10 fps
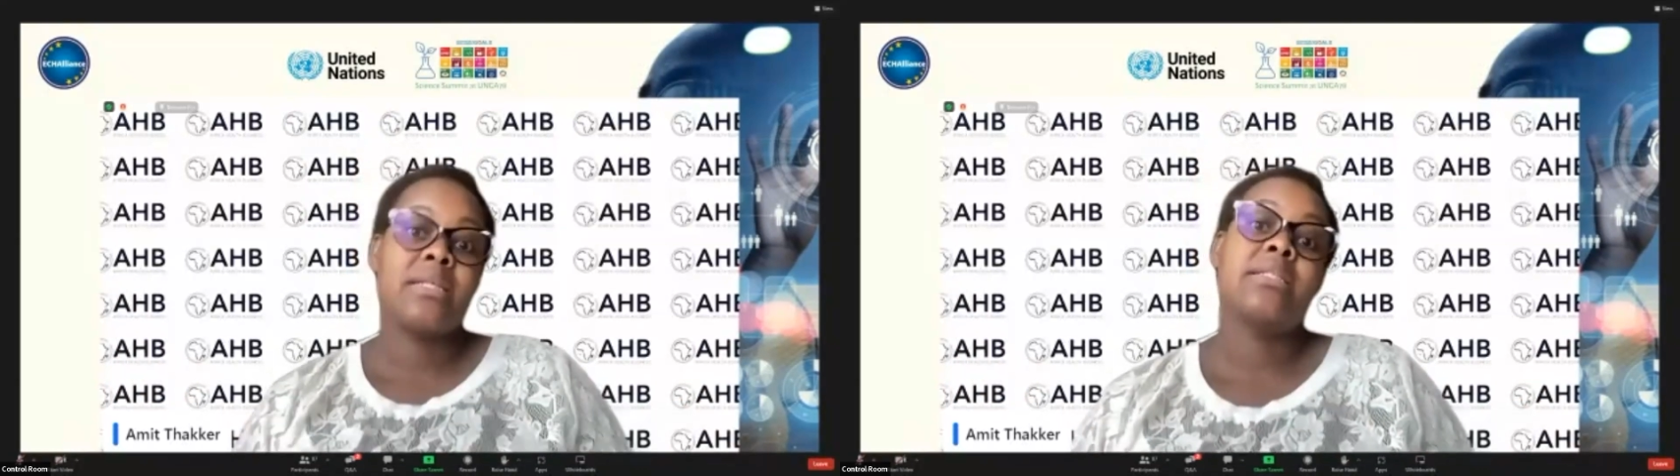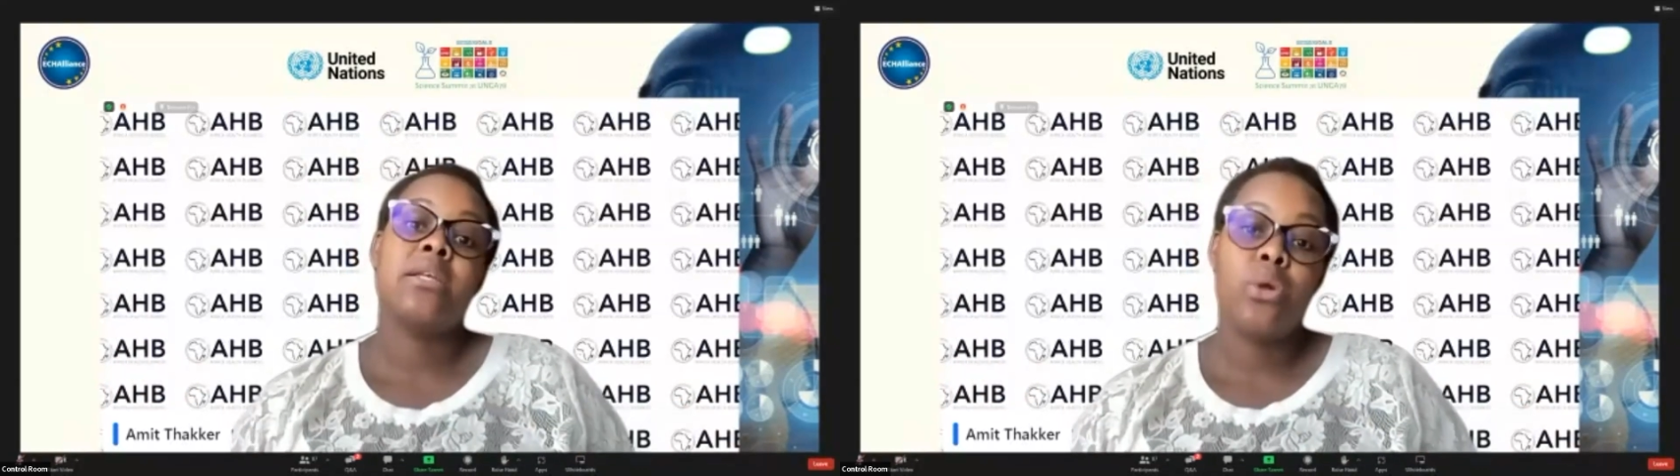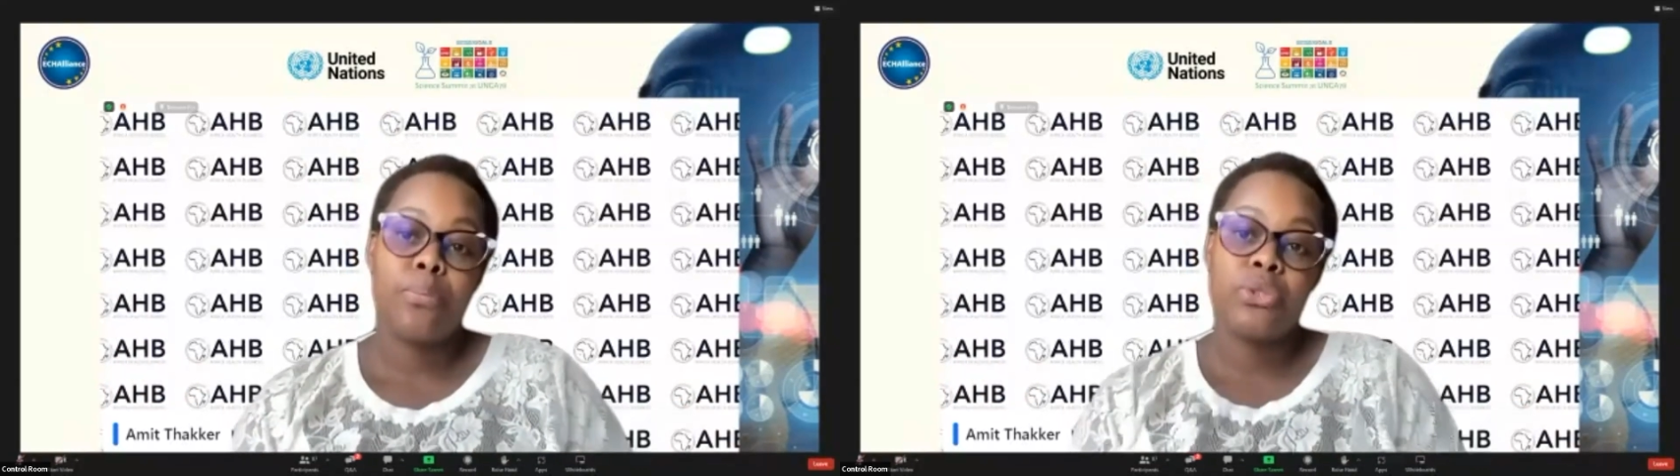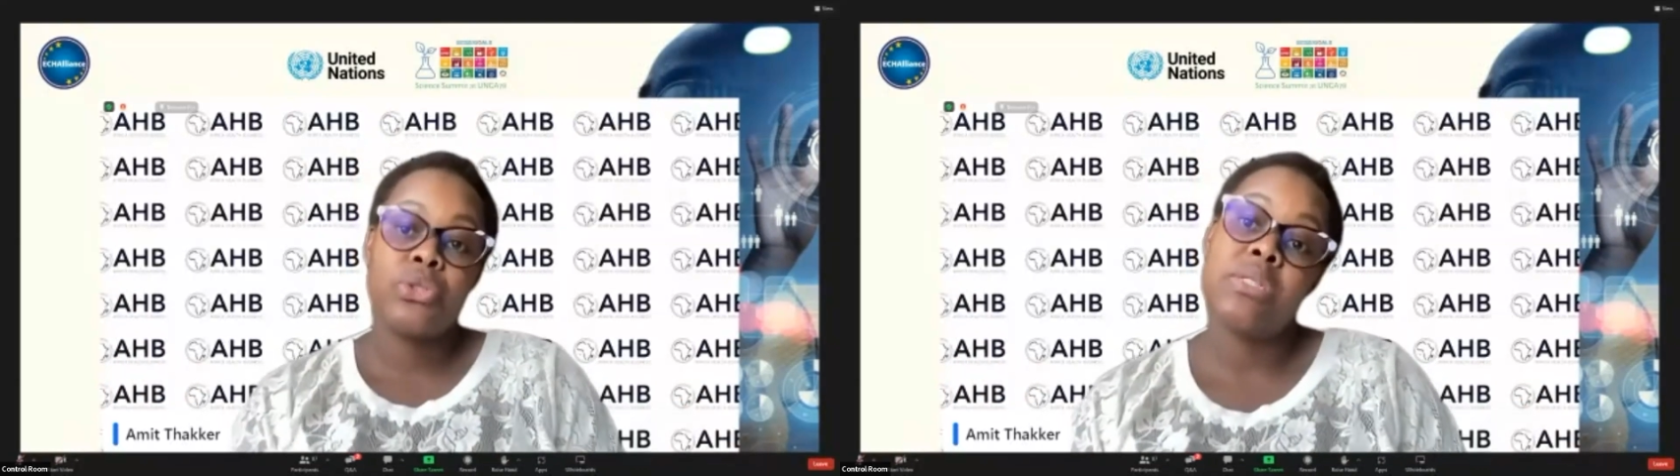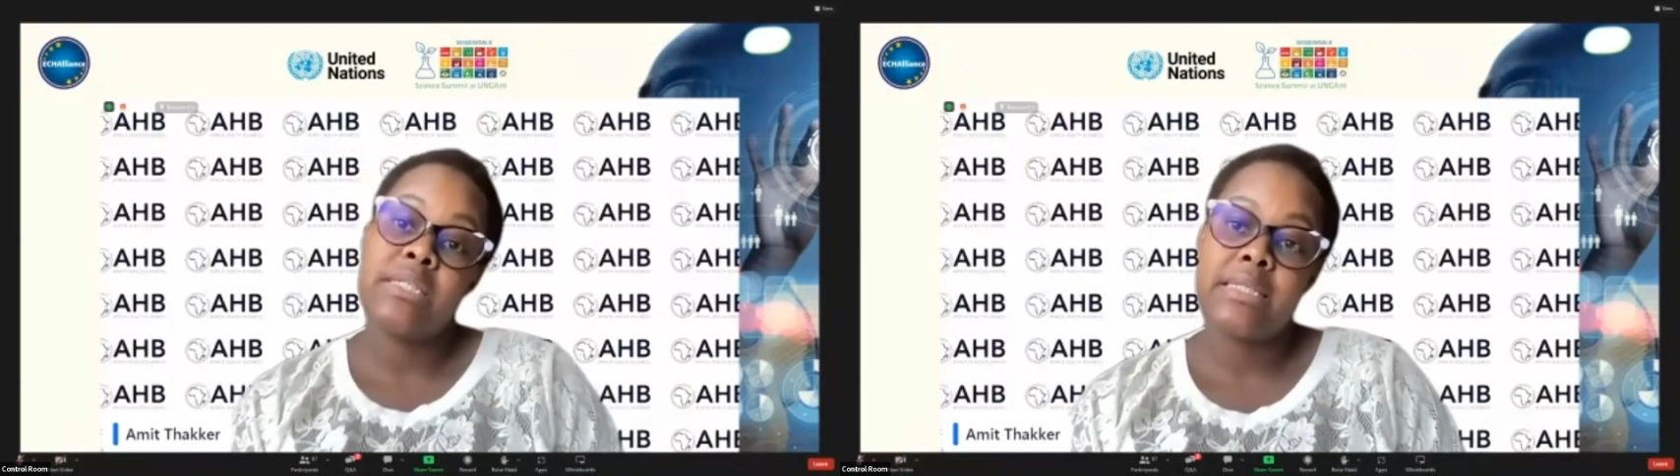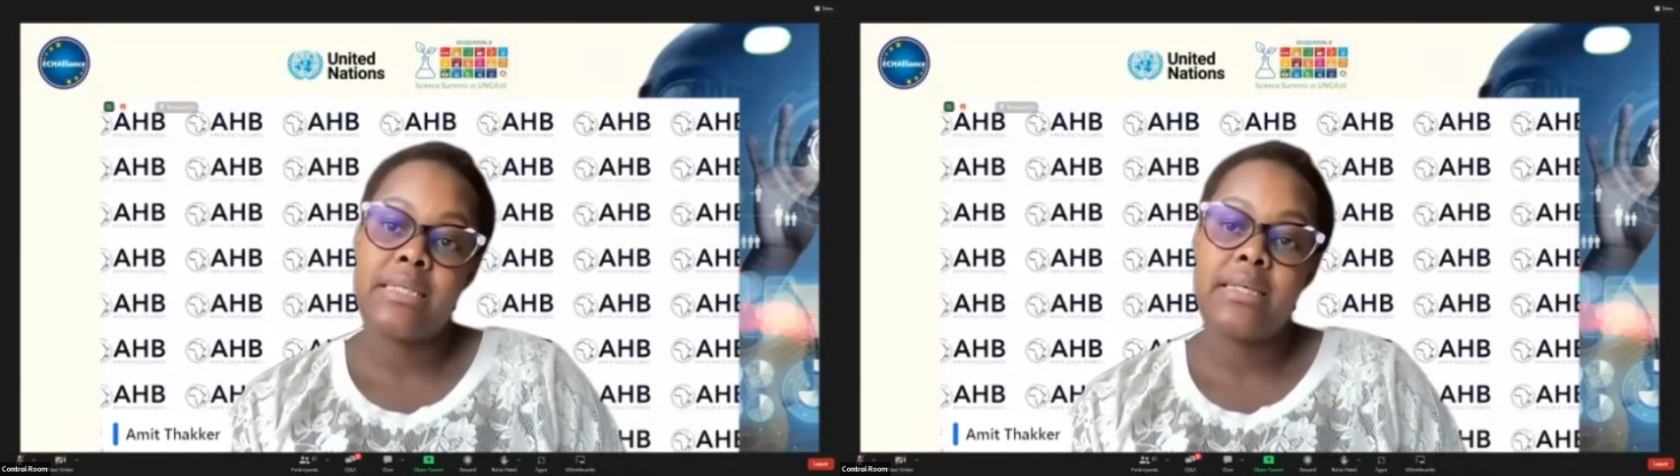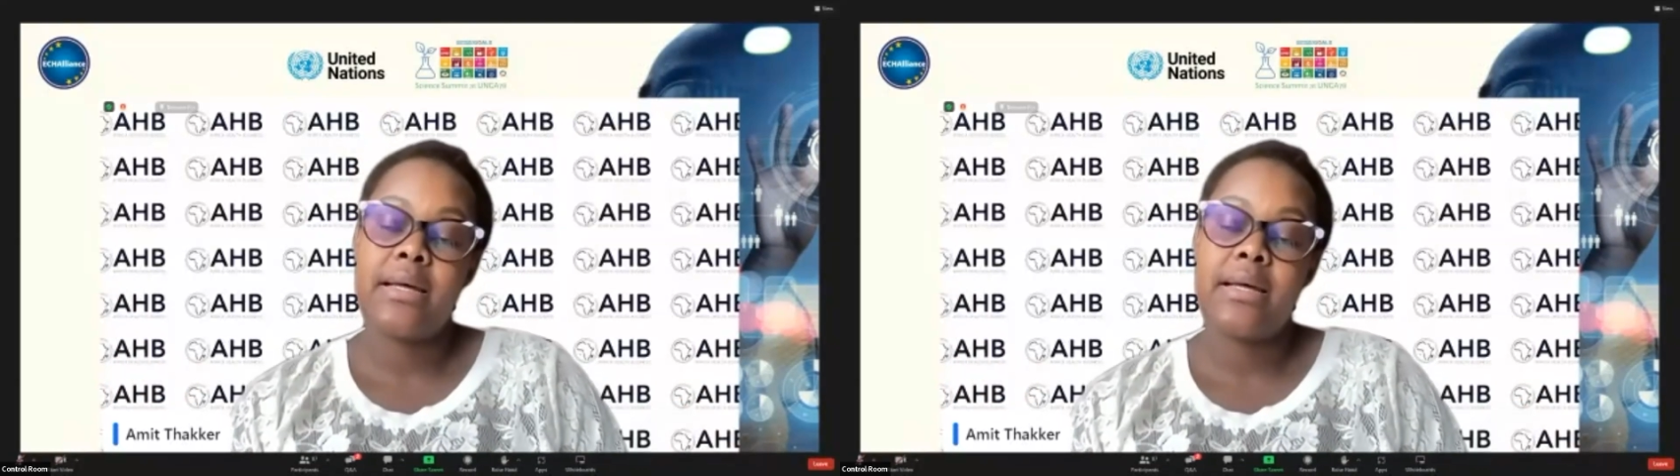an opportunity